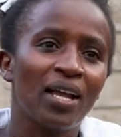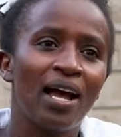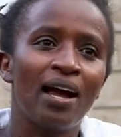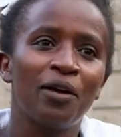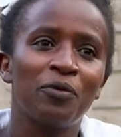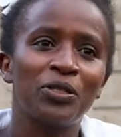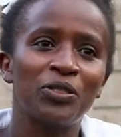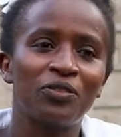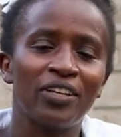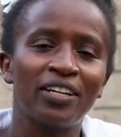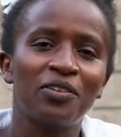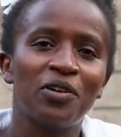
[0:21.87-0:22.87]
I want to
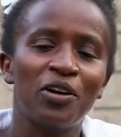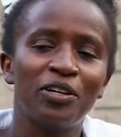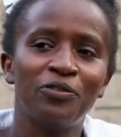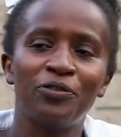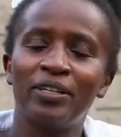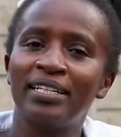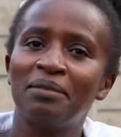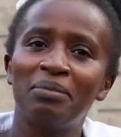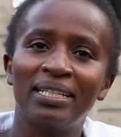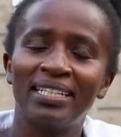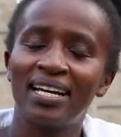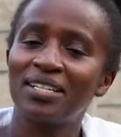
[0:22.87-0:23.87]
thank God for
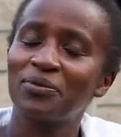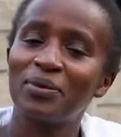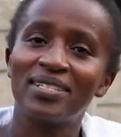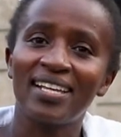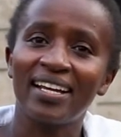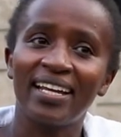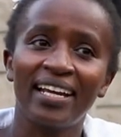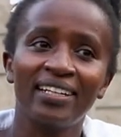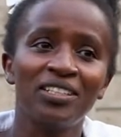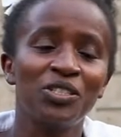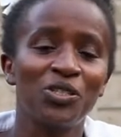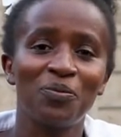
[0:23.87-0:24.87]
enabling us once
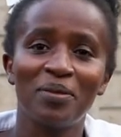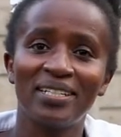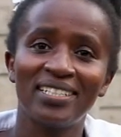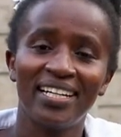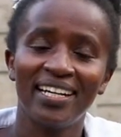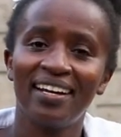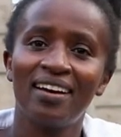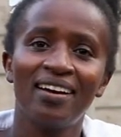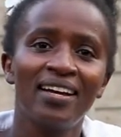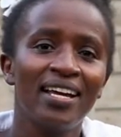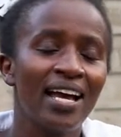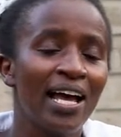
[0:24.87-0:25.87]
again to meet here
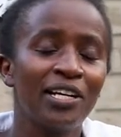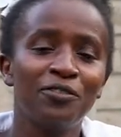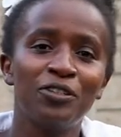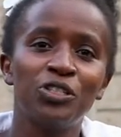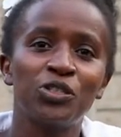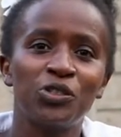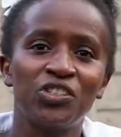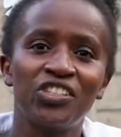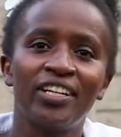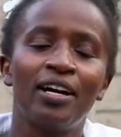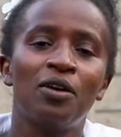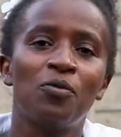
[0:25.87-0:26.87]
and even to
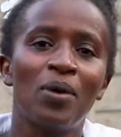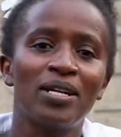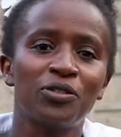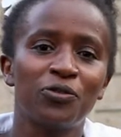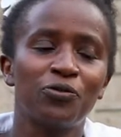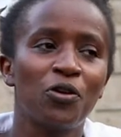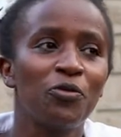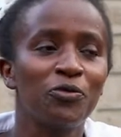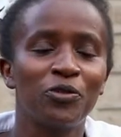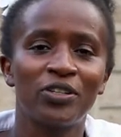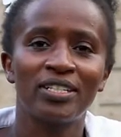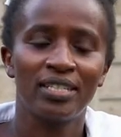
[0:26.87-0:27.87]
share words of
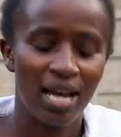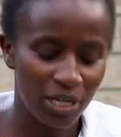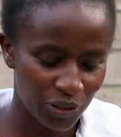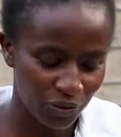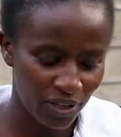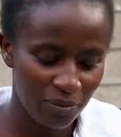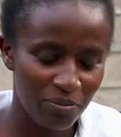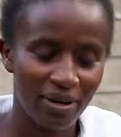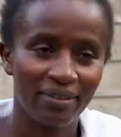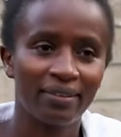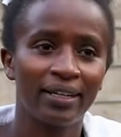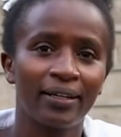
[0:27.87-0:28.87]
comfort unto thy
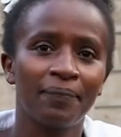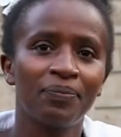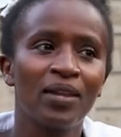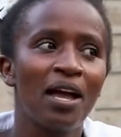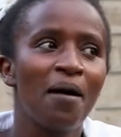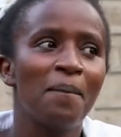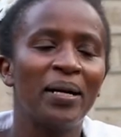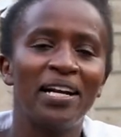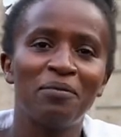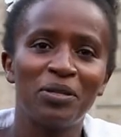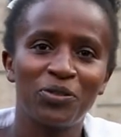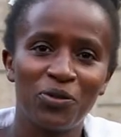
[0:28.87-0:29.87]
brethren. My
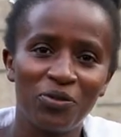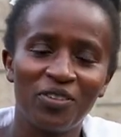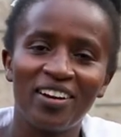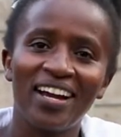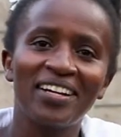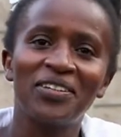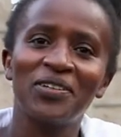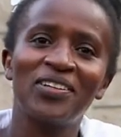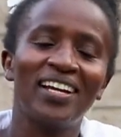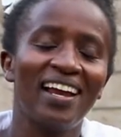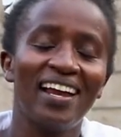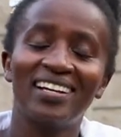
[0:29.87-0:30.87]
name is Ruth Ogando,
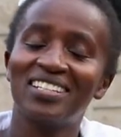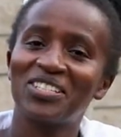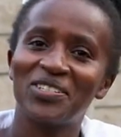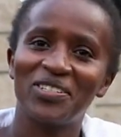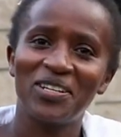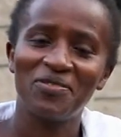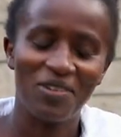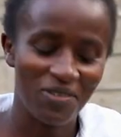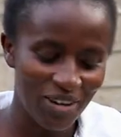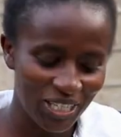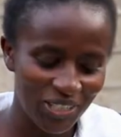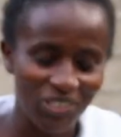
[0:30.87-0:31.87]
and today we're
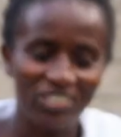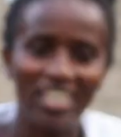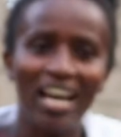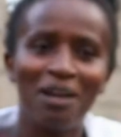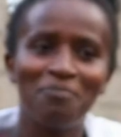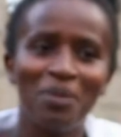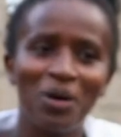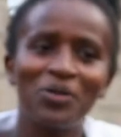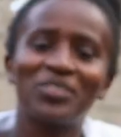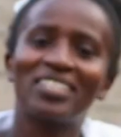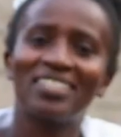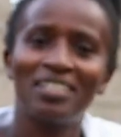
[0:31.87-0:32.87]
going to share
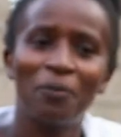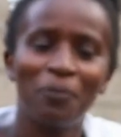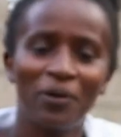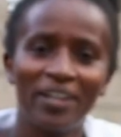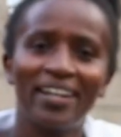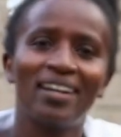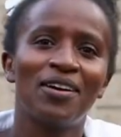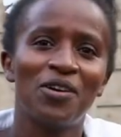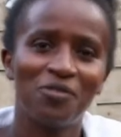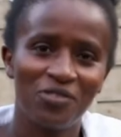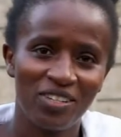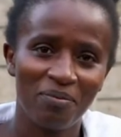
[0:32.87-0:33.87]
about the prayer
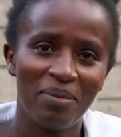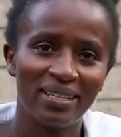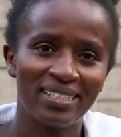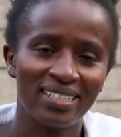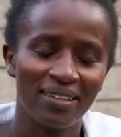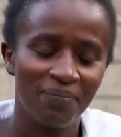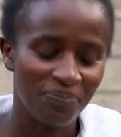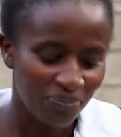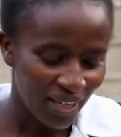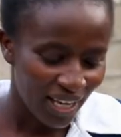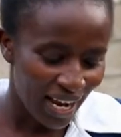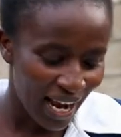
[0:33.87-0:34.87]
of Jabez.
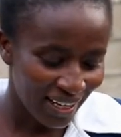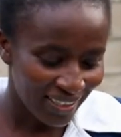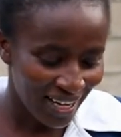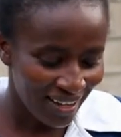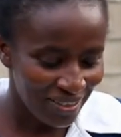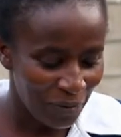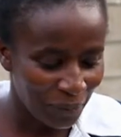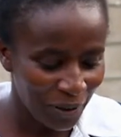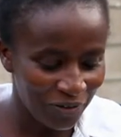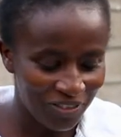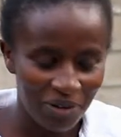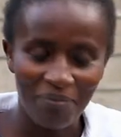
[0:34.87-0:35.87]
And the
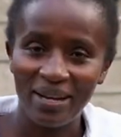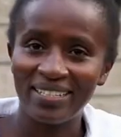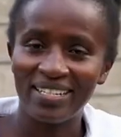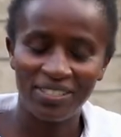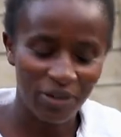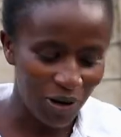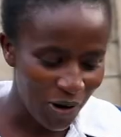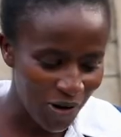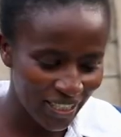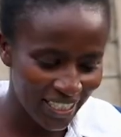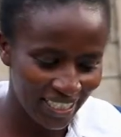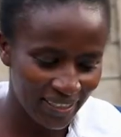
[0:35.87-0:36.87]
prayer of Jabez is
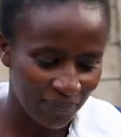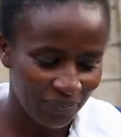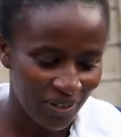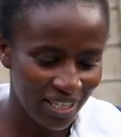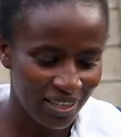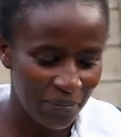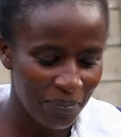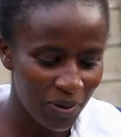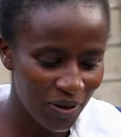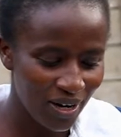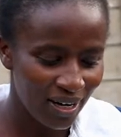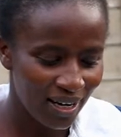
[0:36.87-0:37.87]
recorded in the
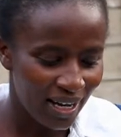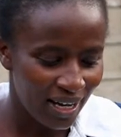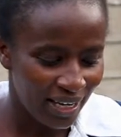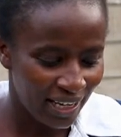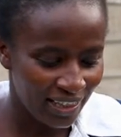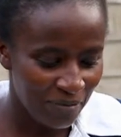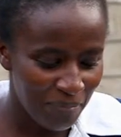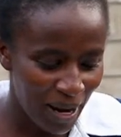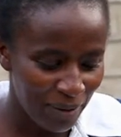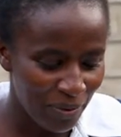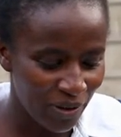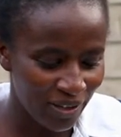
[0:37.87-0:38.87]
book, in the
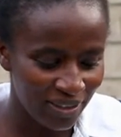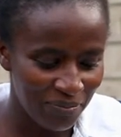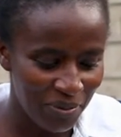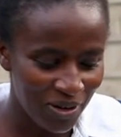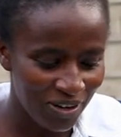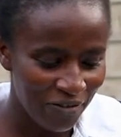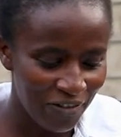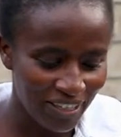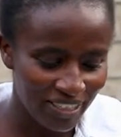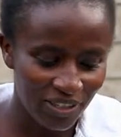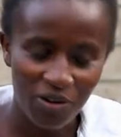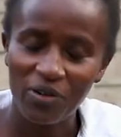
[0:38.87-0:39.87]
Bible, in the book 1
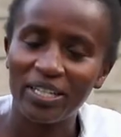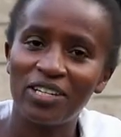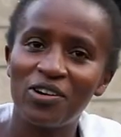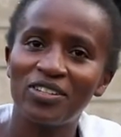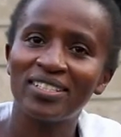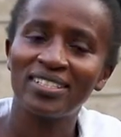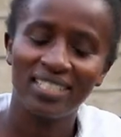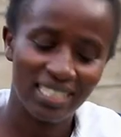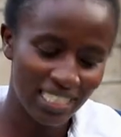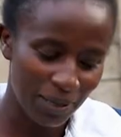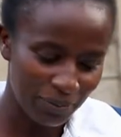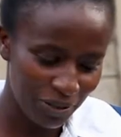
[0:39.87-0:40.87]
Chronicles,
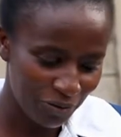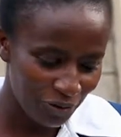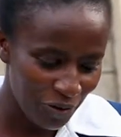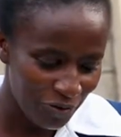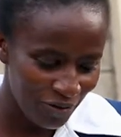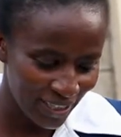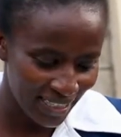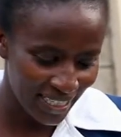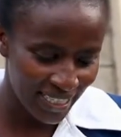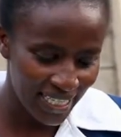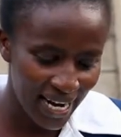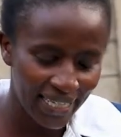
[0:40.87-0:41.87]
chapter 4, verses
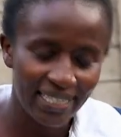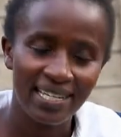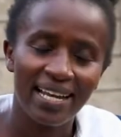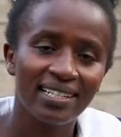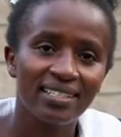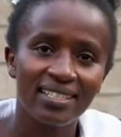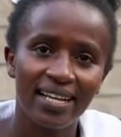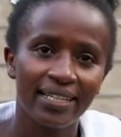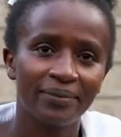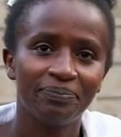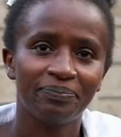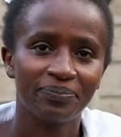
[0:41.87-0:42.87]
9 and 10.